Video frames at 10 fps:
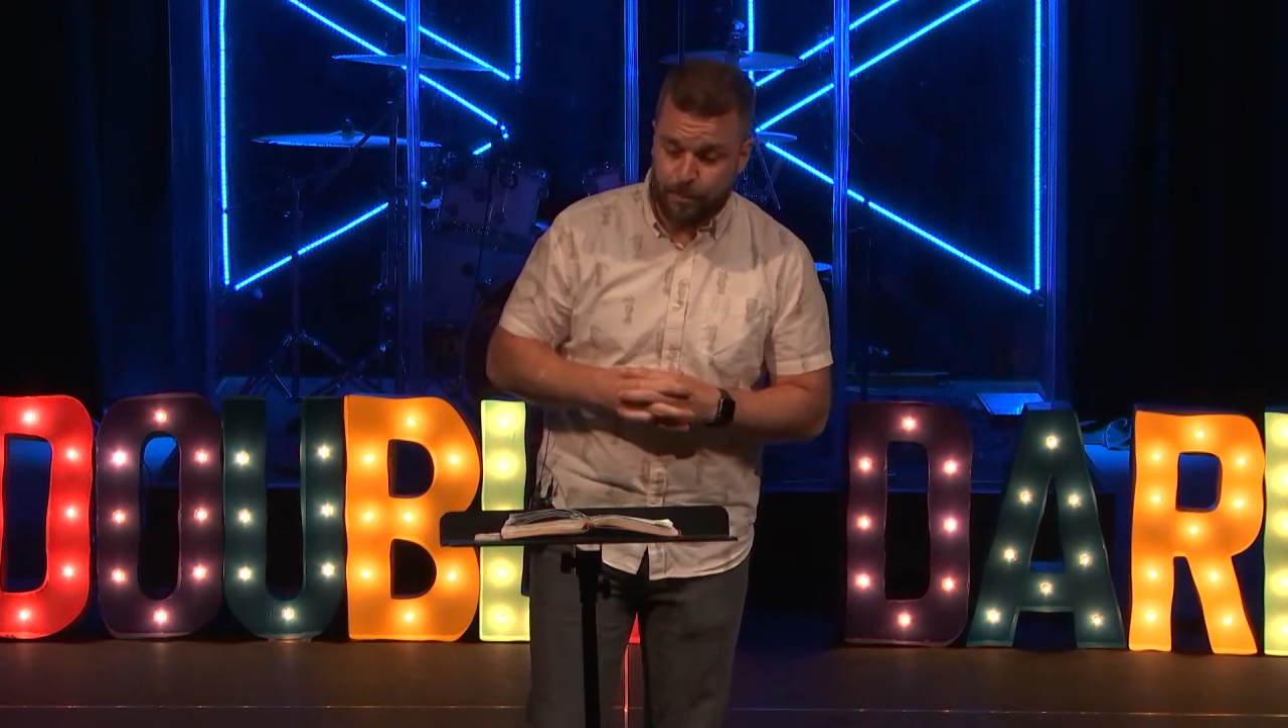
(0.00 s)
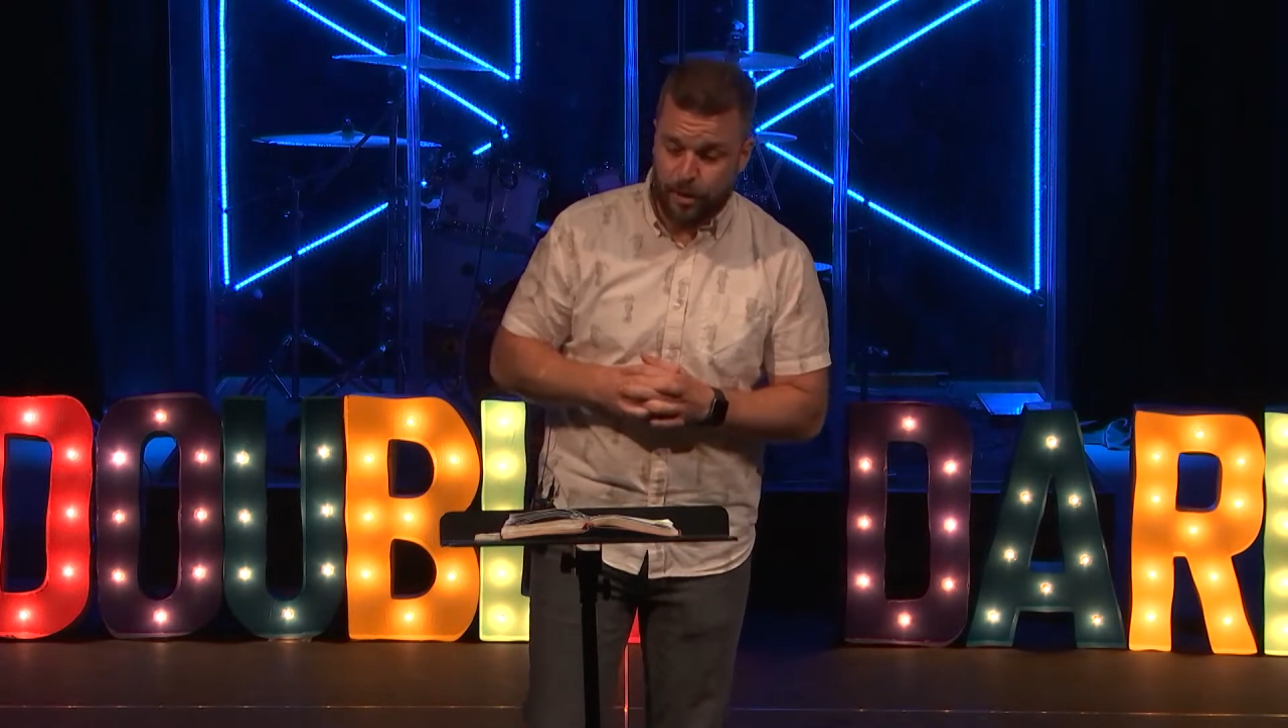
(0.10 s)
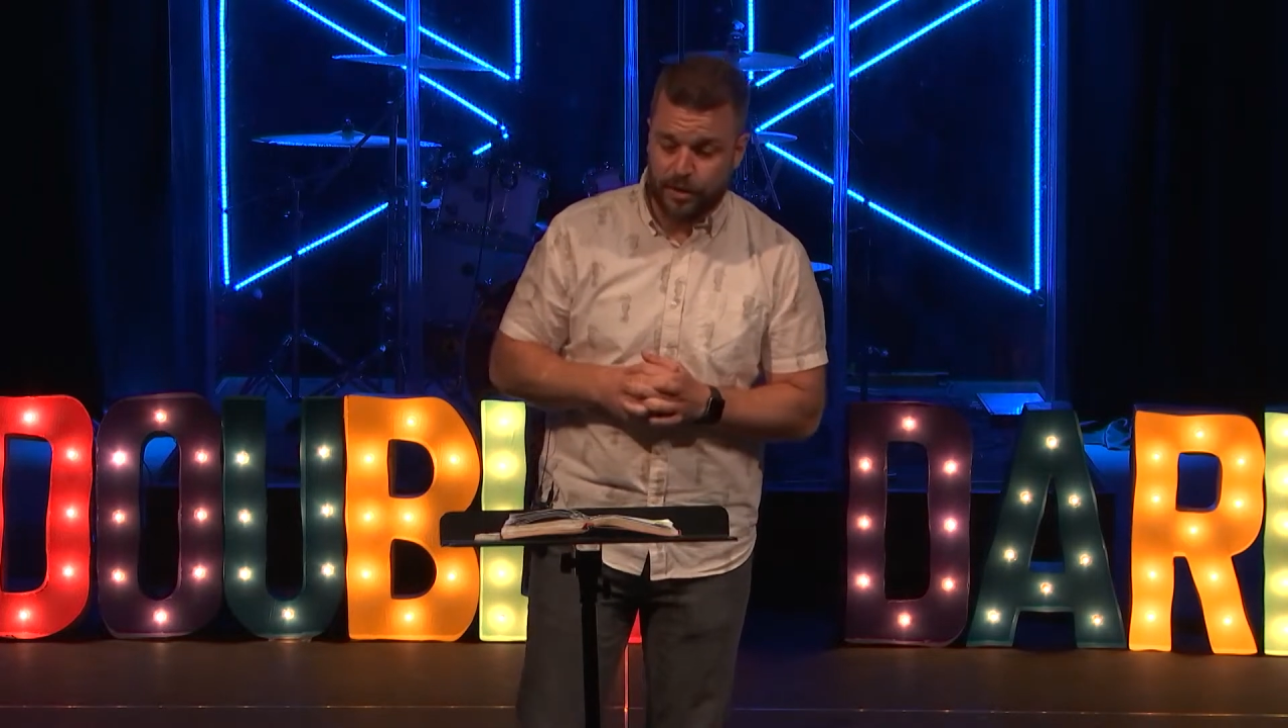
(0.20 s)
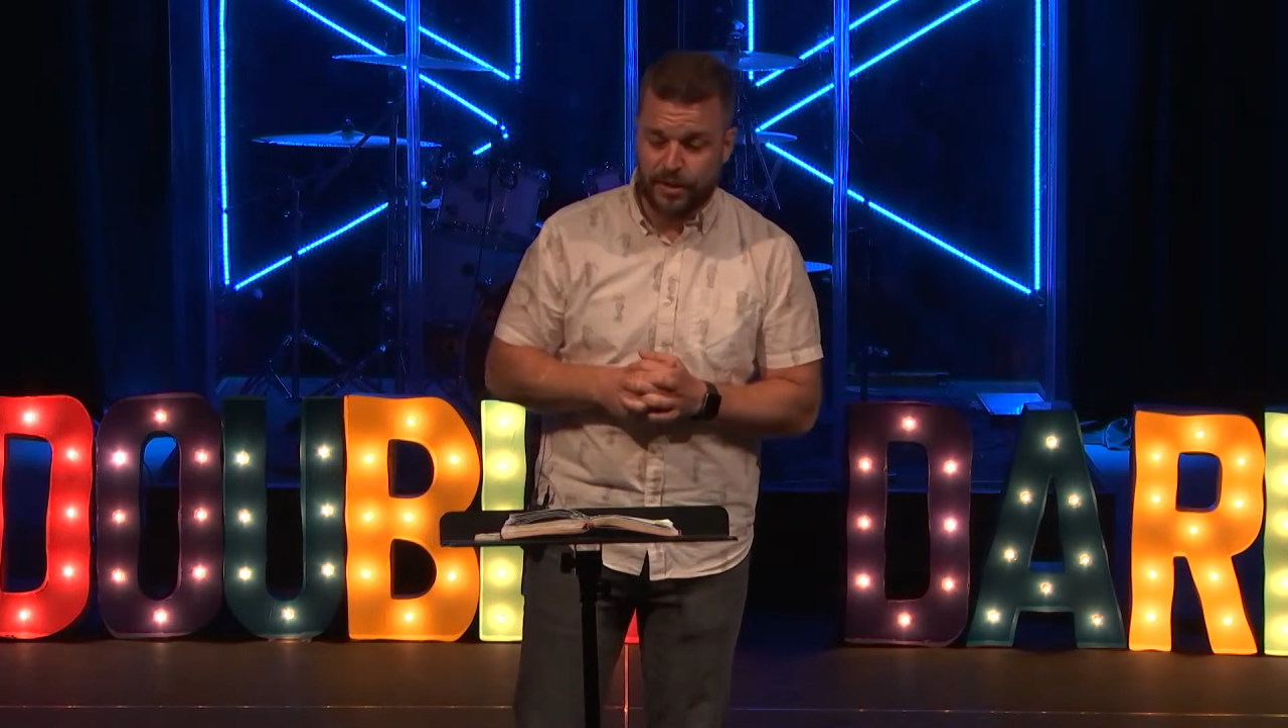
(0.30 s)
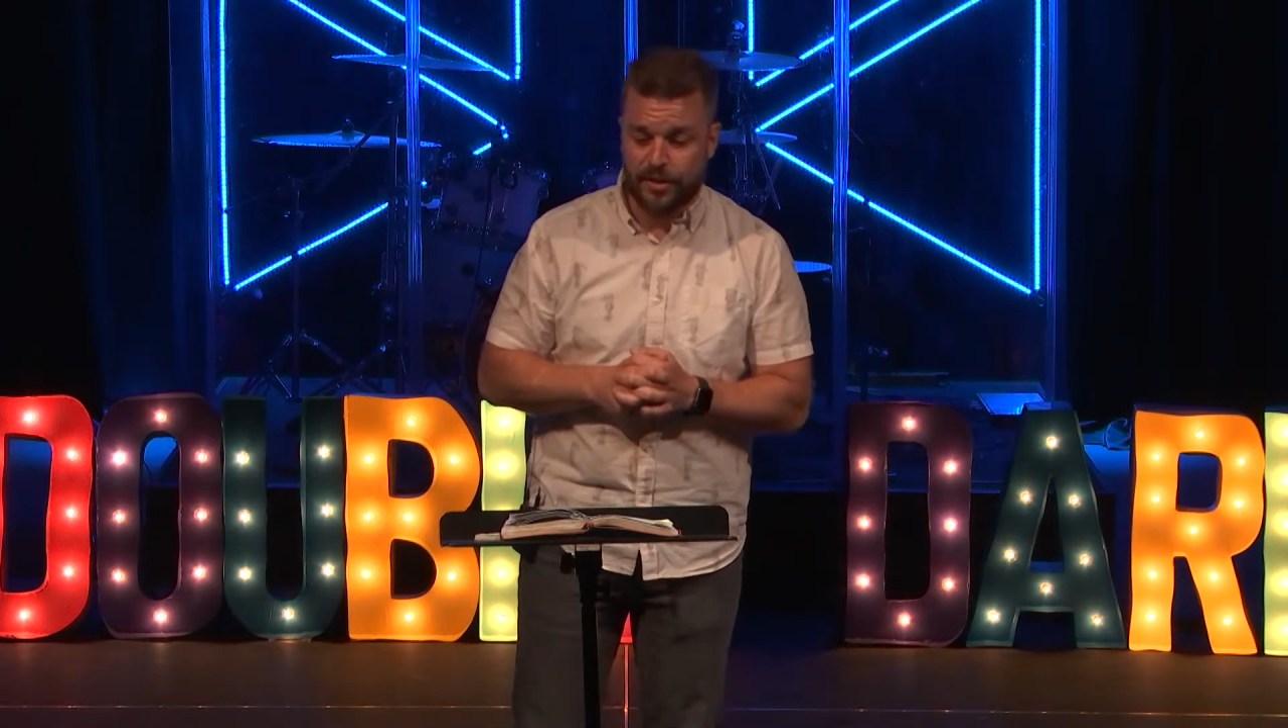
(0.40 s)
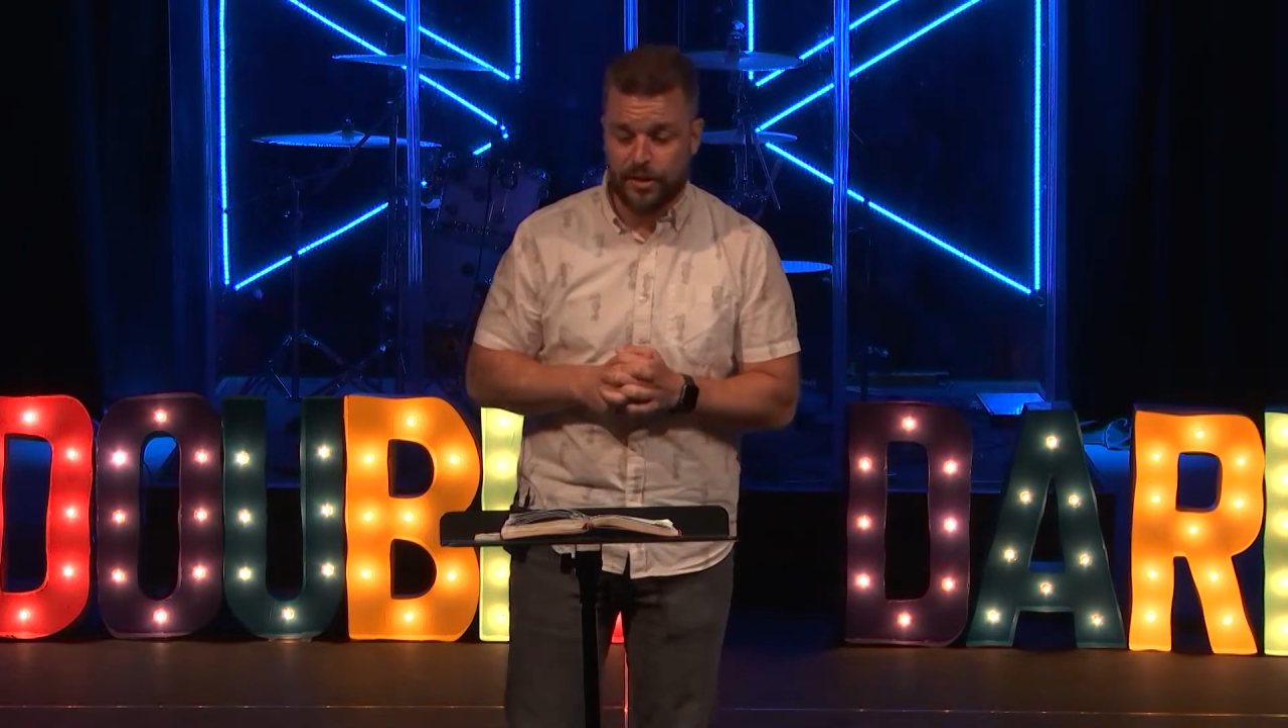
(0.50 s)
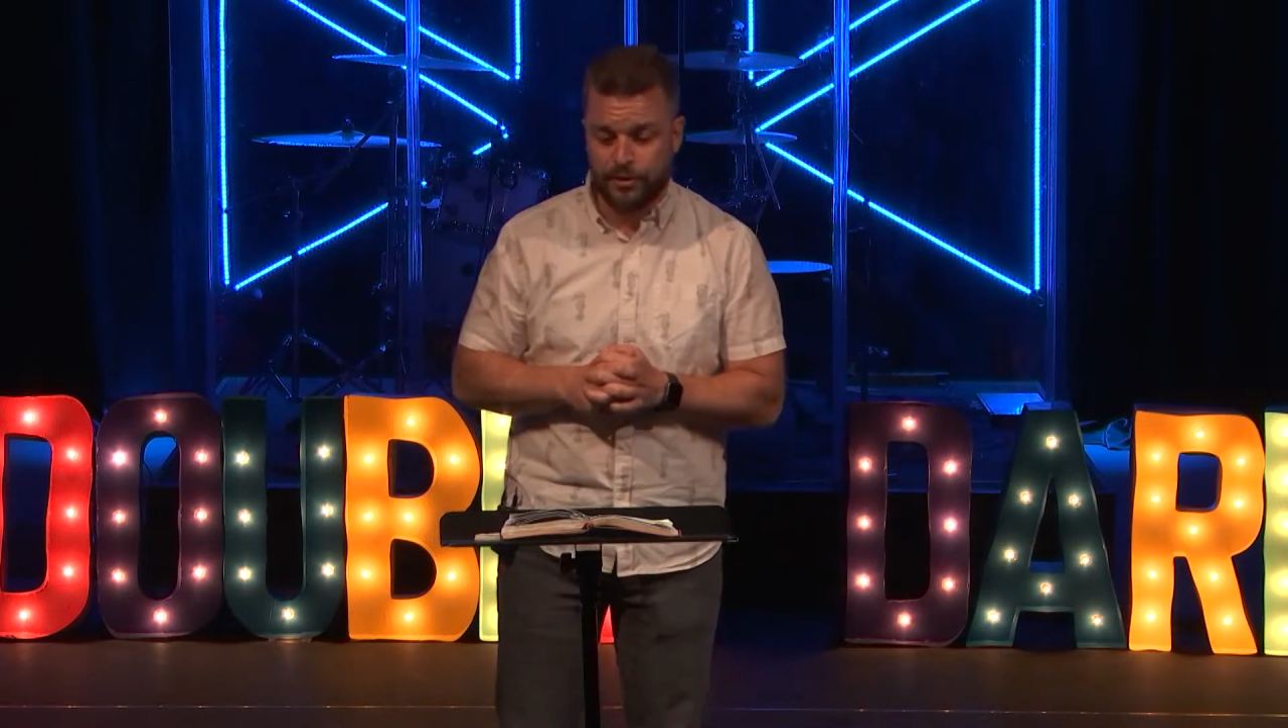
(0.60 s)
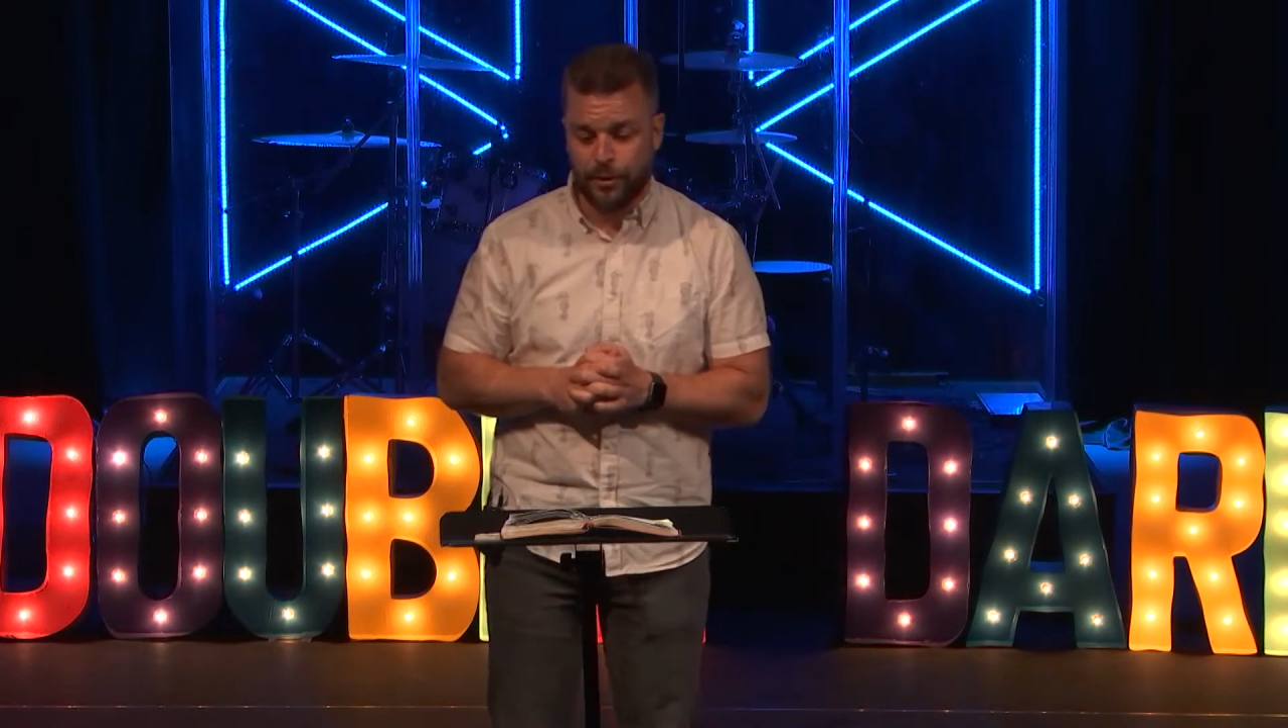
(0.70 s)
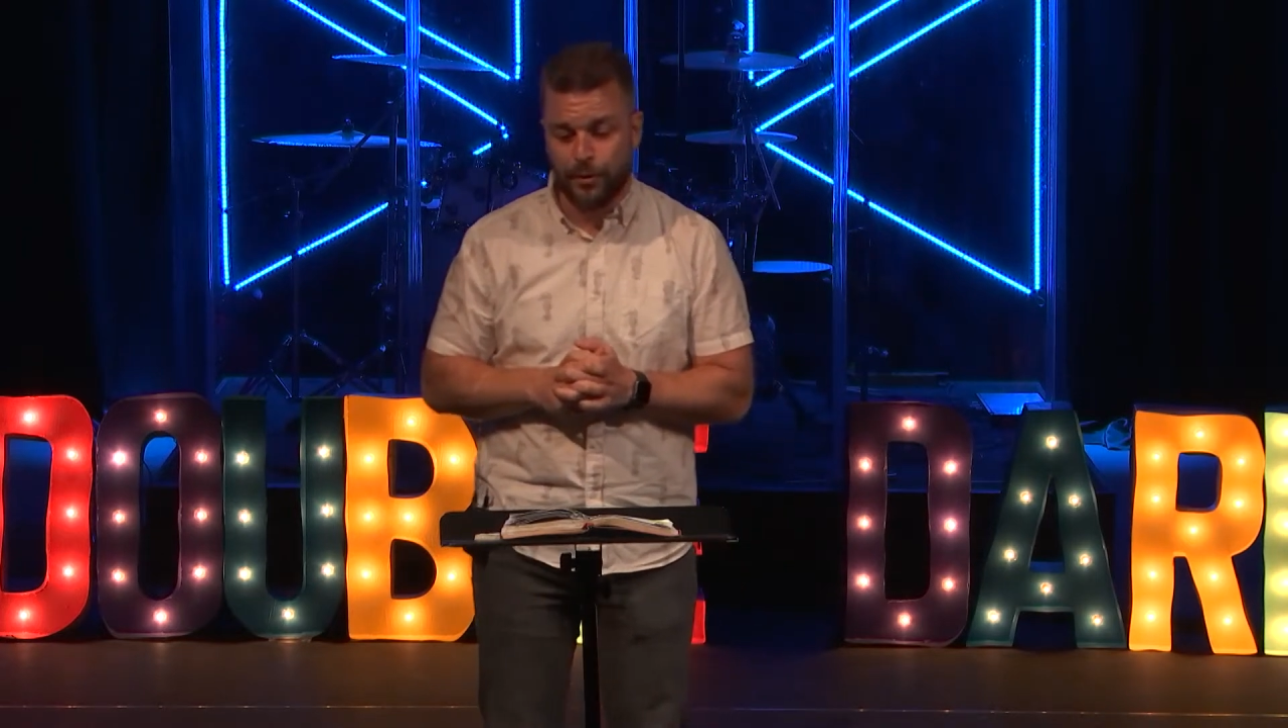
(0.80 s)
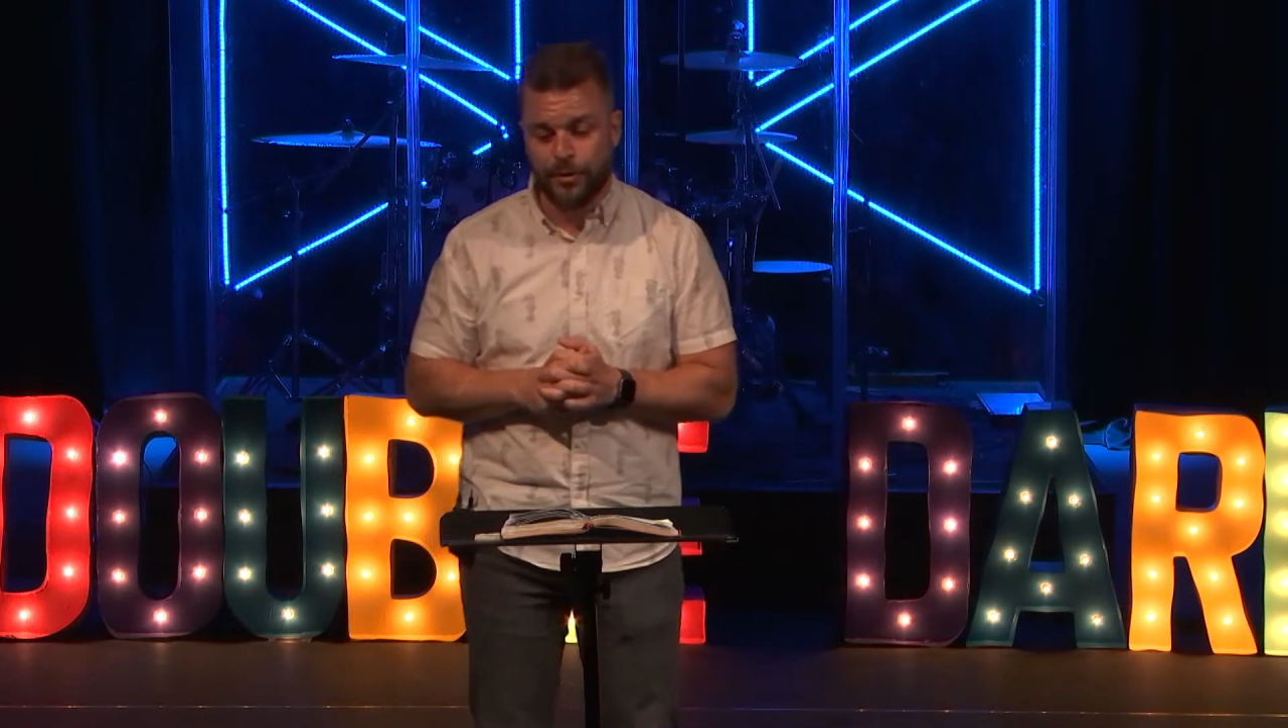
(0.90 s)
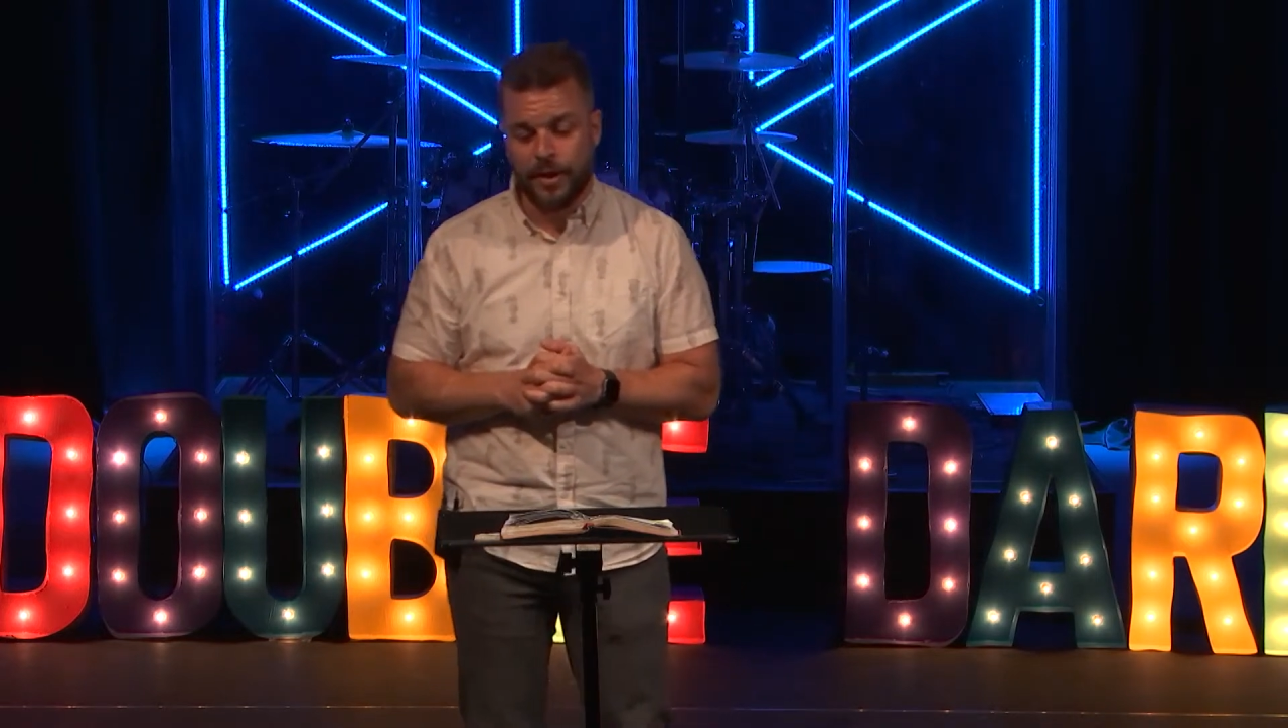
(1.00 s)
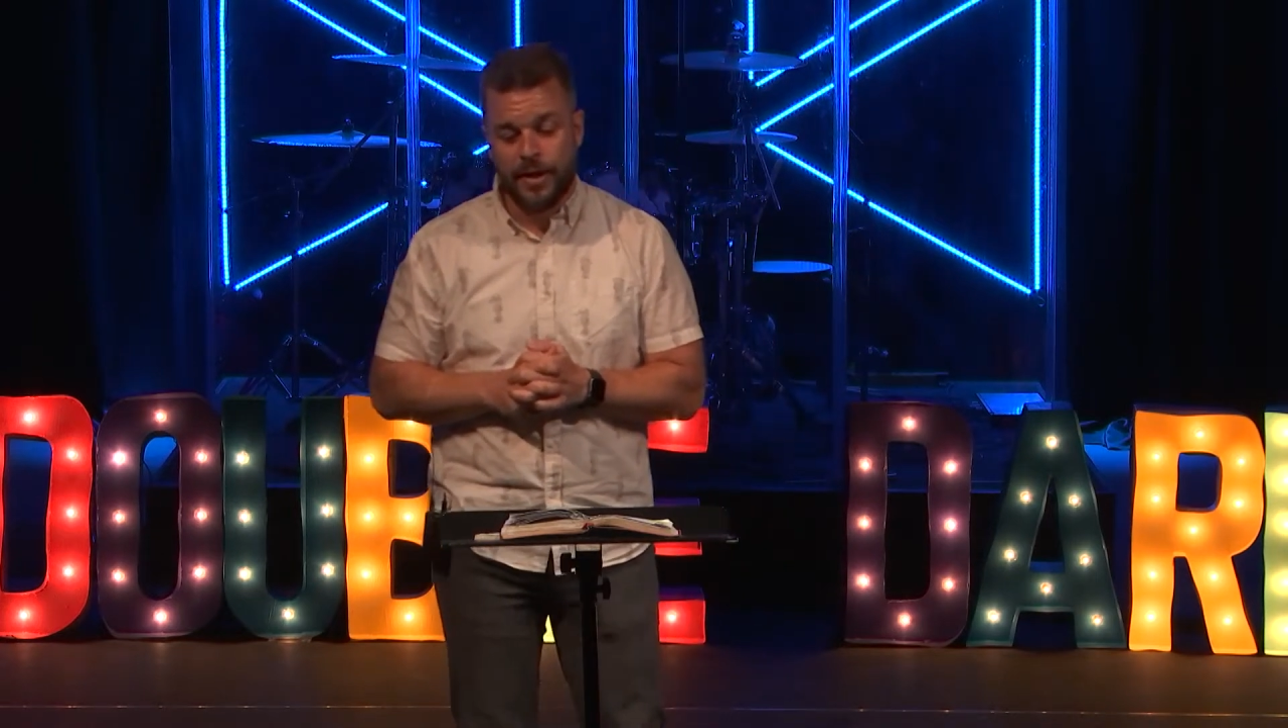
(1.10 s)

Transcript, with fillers: part of the truth.